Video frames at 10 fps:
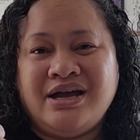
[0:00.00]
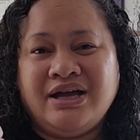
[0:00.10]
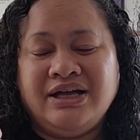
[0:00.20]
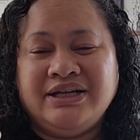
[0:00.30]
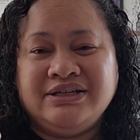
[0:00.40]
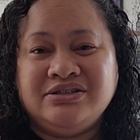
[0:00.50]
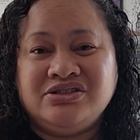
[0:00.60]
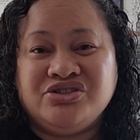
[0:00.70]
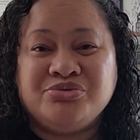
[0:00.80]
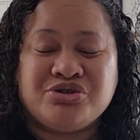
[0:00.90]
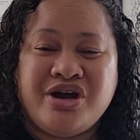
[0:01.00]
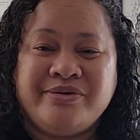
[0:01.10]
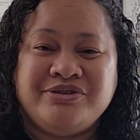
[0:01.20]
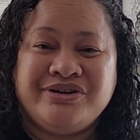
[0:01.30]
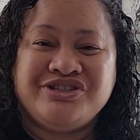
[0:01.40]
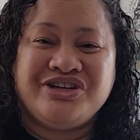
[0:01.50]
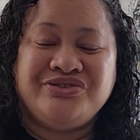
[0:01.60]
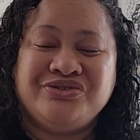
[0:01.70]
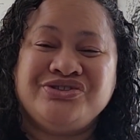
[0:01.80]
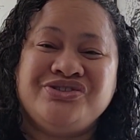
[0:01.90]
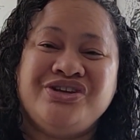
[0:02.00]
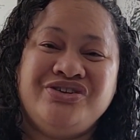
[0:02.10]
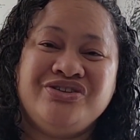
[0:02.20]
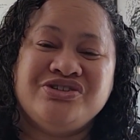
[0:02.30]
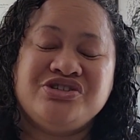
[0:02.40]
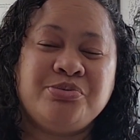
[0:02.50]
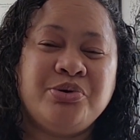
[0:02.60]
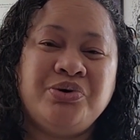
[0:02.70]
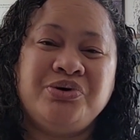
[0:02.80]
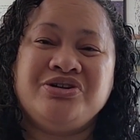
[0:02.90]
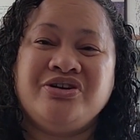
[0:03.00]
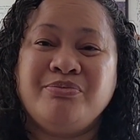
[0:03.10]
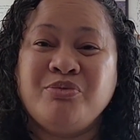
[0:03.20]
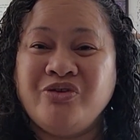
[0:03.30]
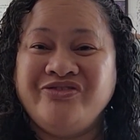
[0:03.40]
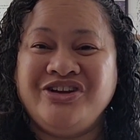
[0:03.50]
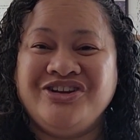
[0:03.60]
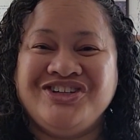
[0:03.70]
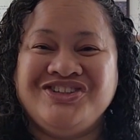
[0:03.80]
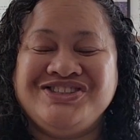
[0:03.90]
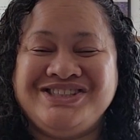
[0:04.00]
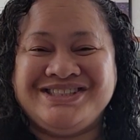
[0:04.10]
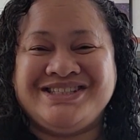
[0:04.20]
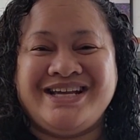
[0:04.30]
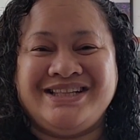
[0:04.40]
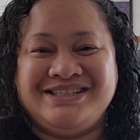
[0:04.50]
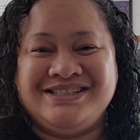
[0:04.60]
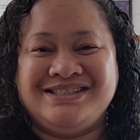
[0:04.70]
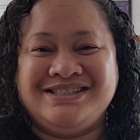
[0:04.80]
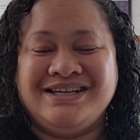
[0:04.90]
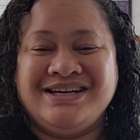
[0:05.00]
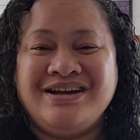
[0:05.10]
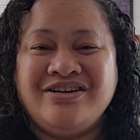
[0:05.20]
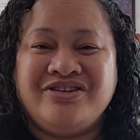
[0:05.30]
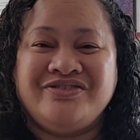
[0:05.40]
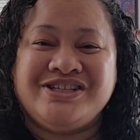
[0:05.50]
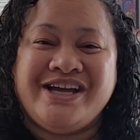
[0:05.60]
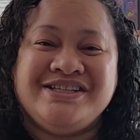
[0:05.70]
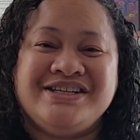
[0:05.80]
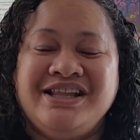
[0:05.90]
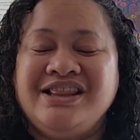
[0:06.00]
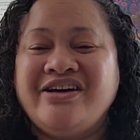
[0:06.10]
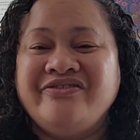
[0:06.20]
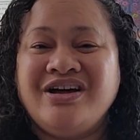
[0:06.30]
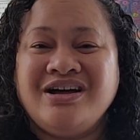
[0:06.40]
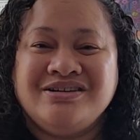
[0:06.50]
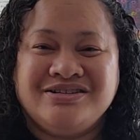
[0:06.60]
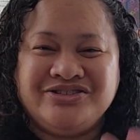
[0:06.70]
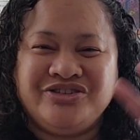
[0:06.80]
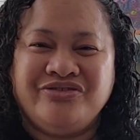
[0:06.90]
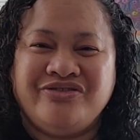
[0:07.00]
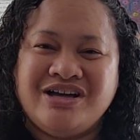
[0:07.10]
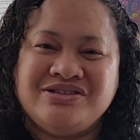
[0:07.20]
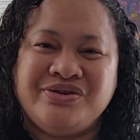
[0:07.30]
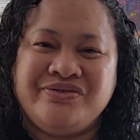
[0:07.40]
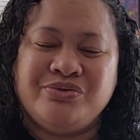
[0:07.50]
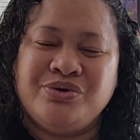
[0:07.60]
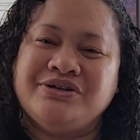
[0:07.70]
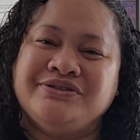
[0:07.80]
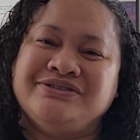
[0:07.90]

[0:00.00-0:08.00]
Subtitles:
and subscribe to our channel so that you can support more videos just like this. Whaftai te le lava, till 5 before.